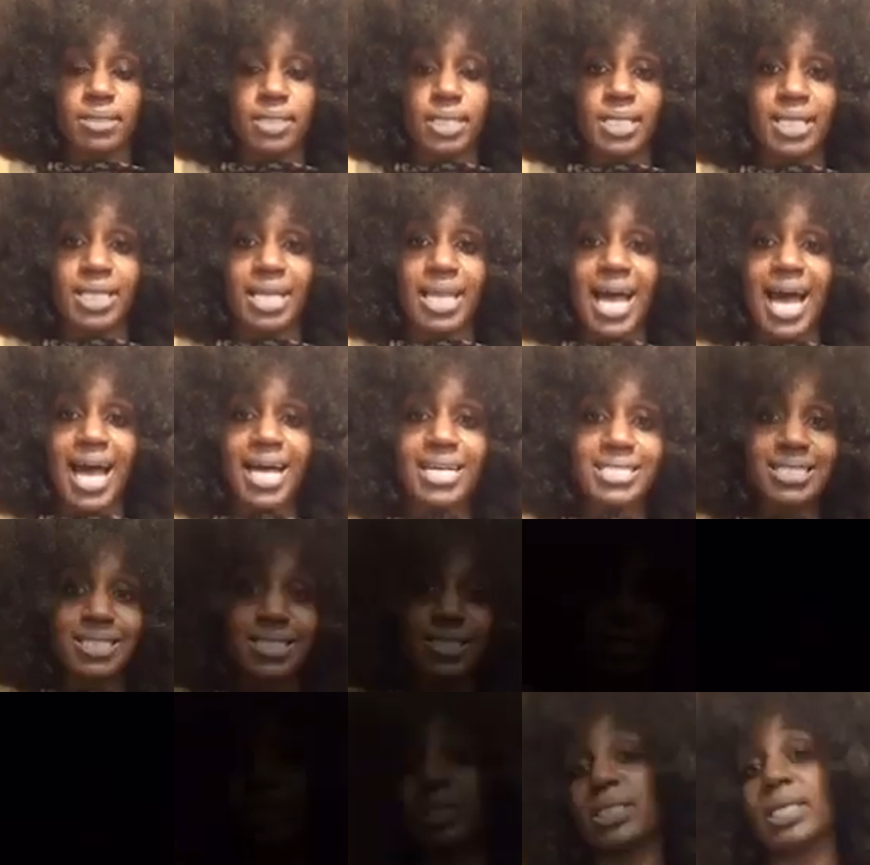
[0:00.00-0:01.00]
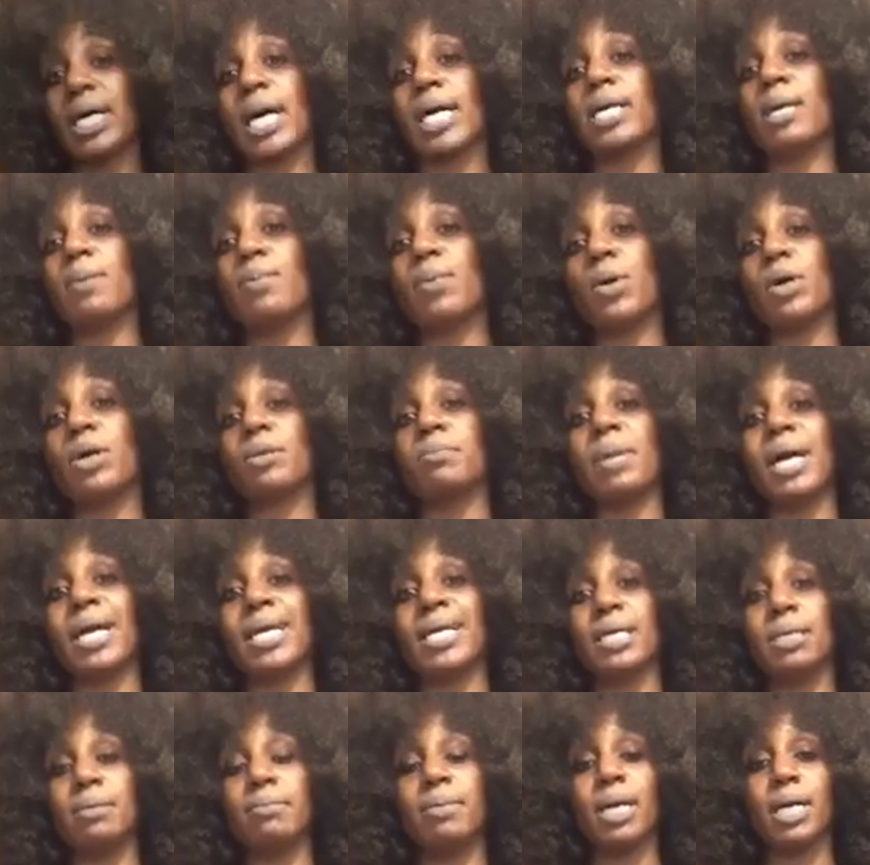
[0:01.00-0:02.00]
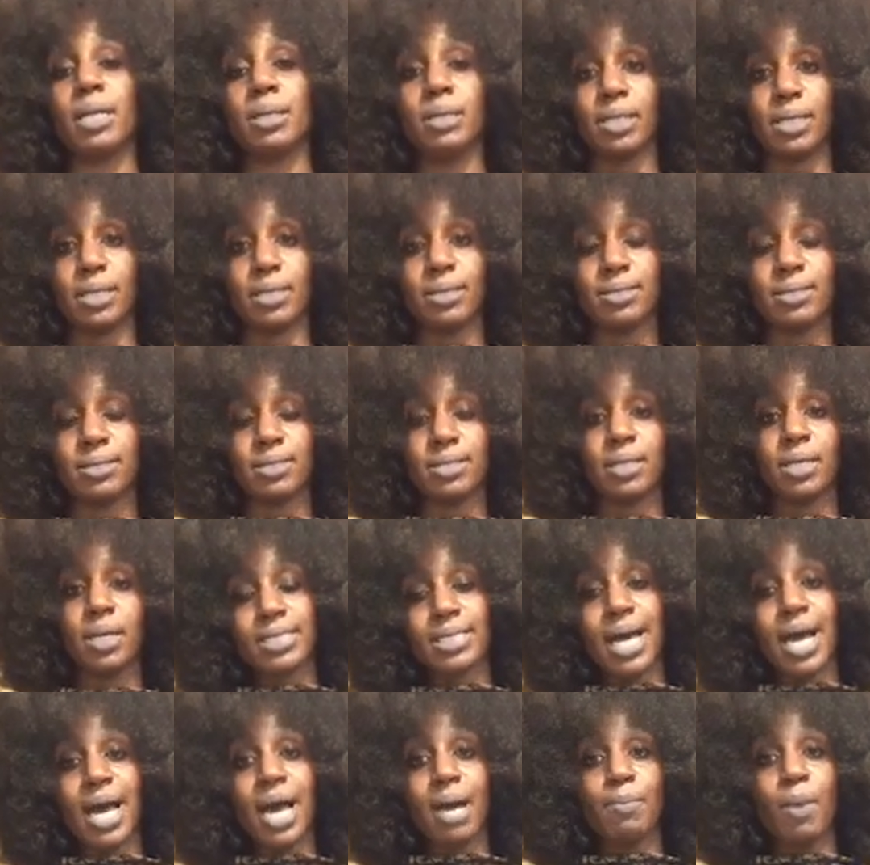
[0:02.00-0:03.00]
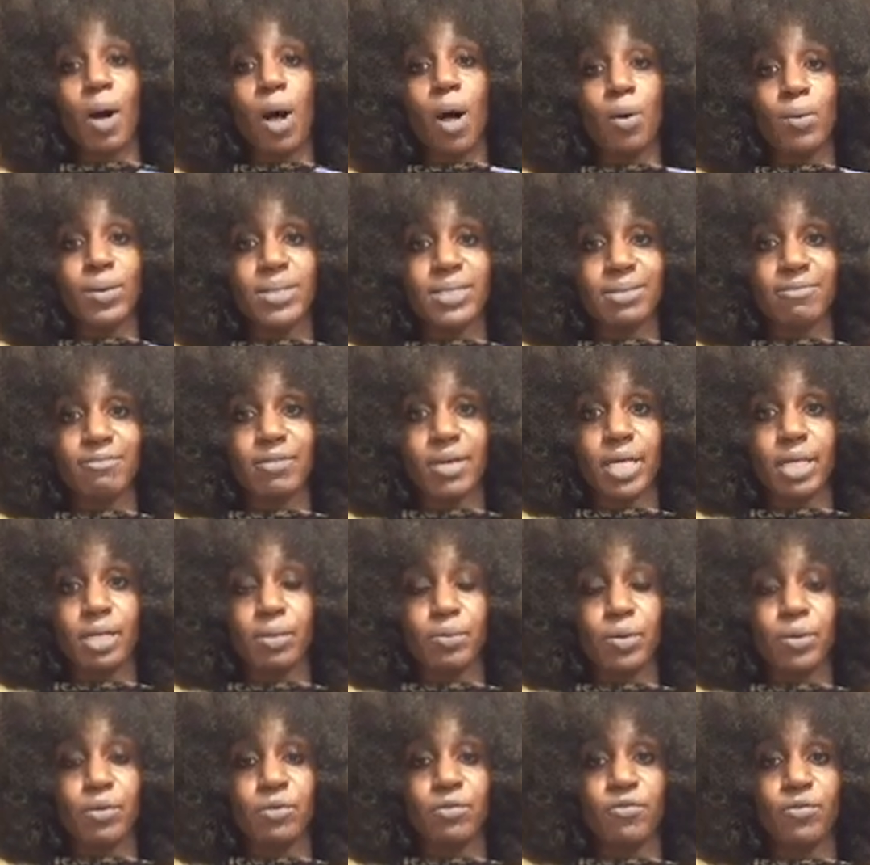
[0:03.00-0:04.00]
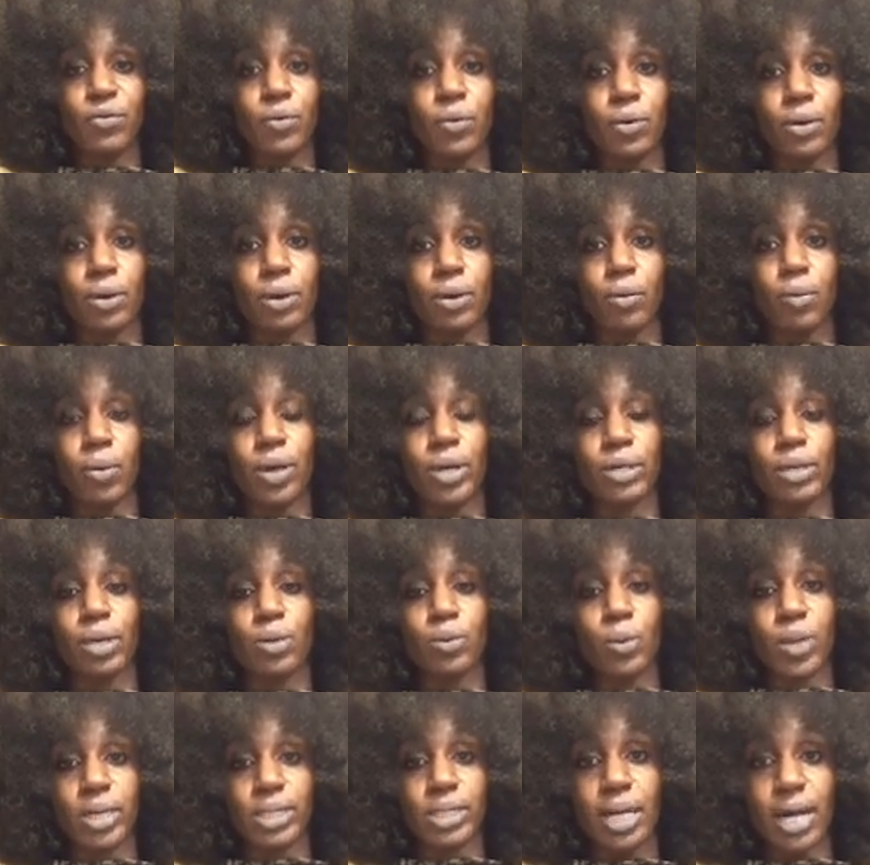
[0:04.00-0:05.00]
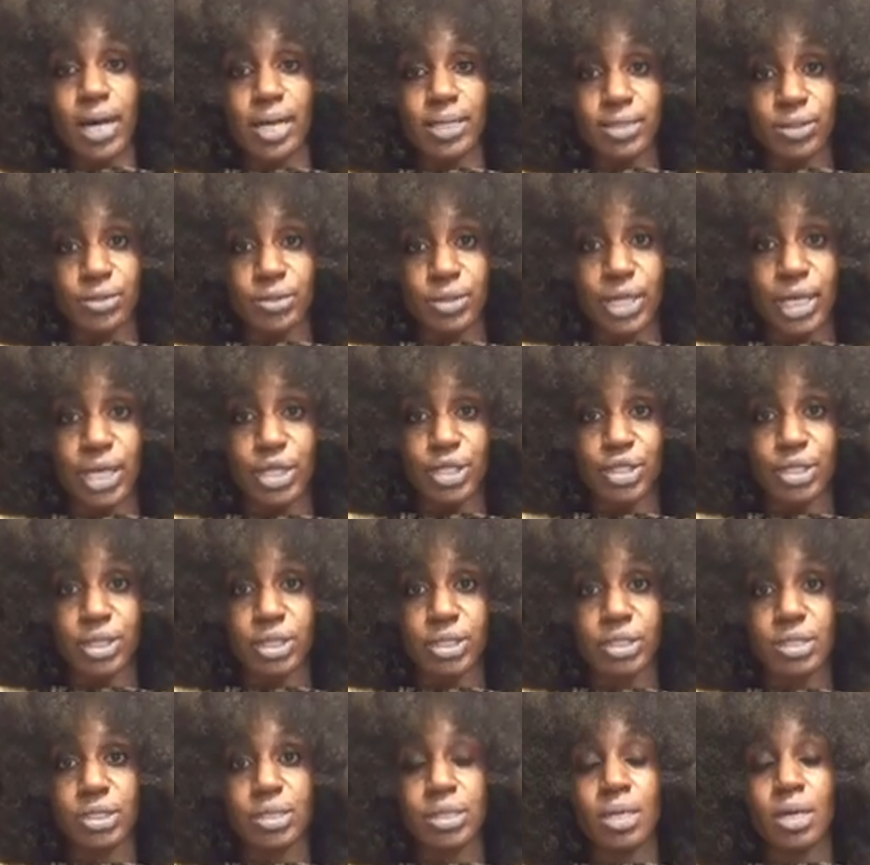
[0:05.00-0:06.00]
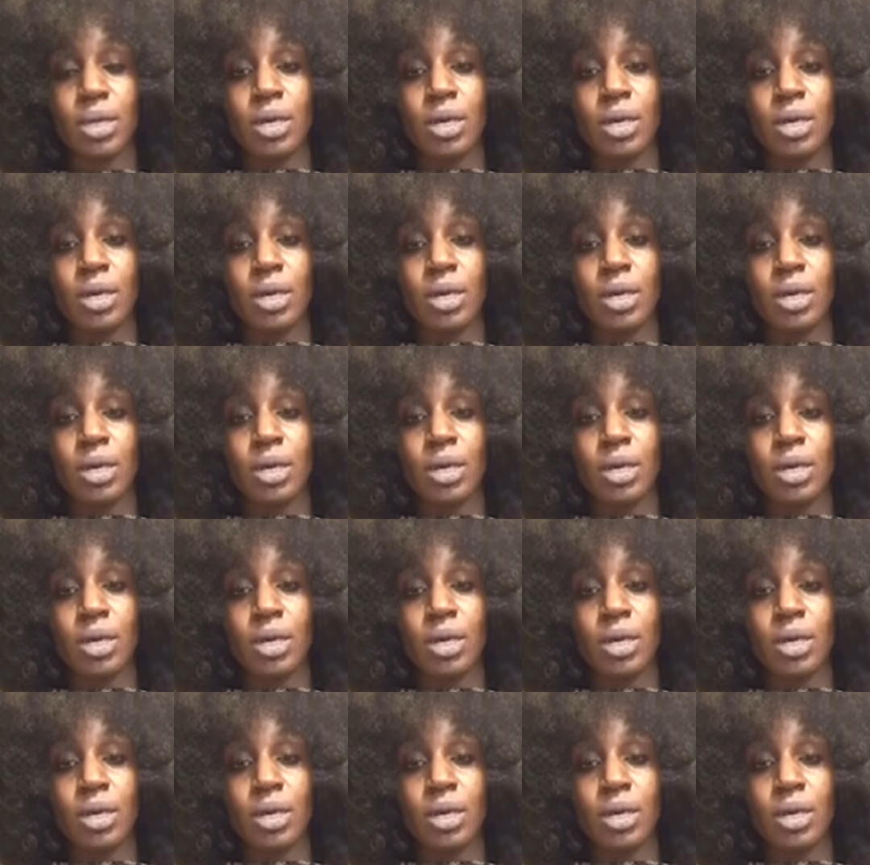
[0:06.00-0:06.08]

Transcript: And lastly, to sign up on my email list, I am always available for one-on-one consultations